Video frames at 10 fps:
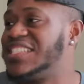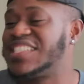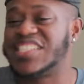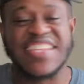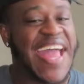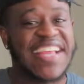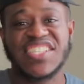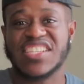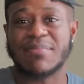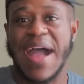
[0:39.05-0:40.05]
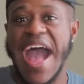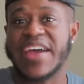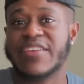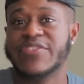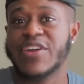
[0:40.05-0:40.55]
snatch them
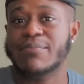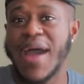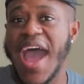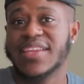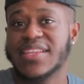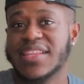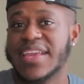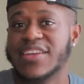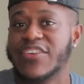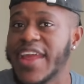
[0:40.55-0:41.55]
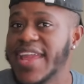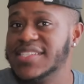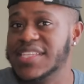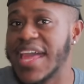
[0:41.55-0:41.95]
out of their body like crazy.